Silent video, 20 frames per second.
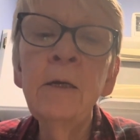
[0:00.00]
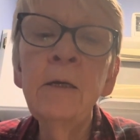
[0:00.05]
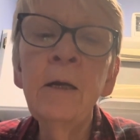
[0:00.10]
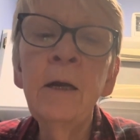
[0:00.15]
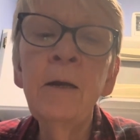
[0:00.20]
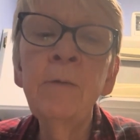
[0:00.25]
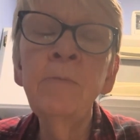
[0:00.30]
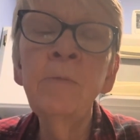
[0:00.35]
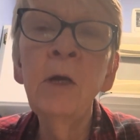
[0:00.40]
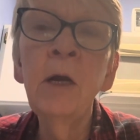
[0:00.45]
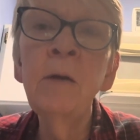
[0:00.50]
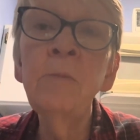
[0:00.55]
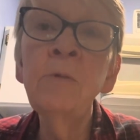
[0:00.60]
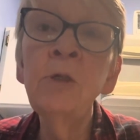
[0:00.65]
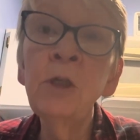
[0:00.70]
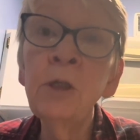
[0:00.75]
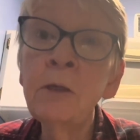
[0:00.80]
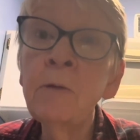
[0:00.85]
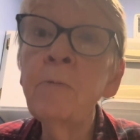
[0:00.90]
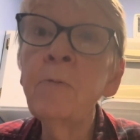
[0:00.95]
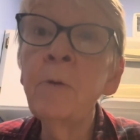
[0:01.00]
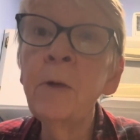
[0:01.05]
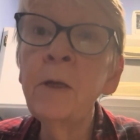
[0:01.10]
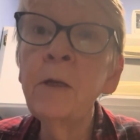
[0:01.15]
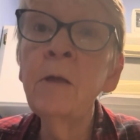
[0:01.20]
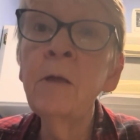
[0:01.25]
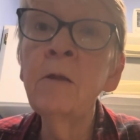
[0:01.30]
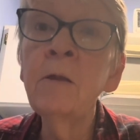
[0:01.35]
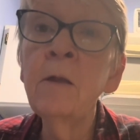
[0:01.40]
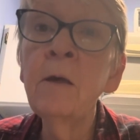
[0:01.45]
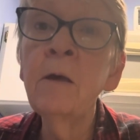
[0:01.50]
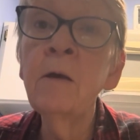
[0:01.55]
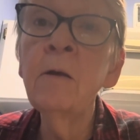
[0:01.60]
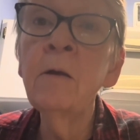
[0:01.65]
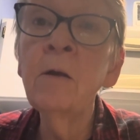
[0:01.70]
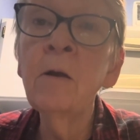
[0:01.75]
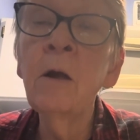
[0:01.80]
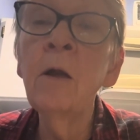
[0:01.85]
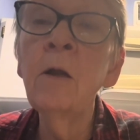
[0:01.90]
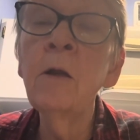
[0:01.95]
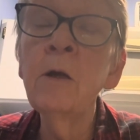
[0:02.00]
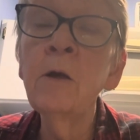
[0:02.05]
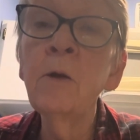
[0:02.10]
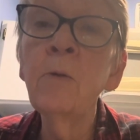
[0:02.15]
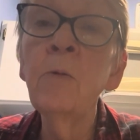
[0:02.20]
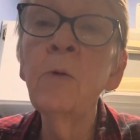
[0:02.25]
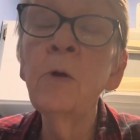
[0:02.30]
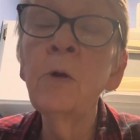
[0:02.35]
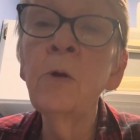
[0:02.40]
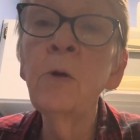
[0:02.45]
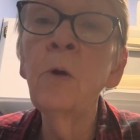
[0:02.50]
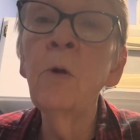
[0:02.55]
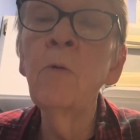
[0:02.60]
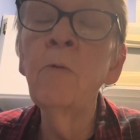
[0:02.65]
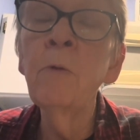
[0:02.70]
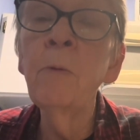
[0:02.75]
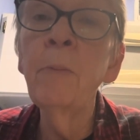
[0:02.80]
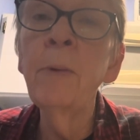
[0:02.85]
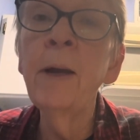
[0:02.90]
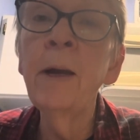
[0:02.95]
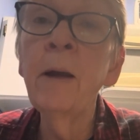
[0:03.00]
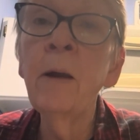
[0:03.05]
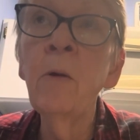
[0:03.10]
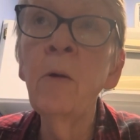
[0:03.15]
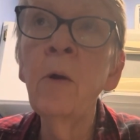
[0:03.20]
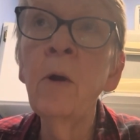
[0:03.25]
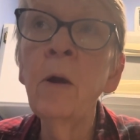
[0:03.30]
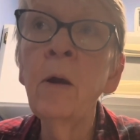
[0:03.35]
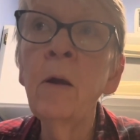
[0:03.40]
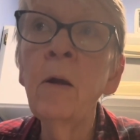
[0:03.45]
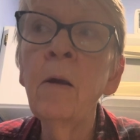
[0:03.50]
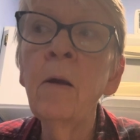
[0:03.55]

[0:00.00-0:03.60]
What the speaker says: I'm just afraid that the garlic would overpower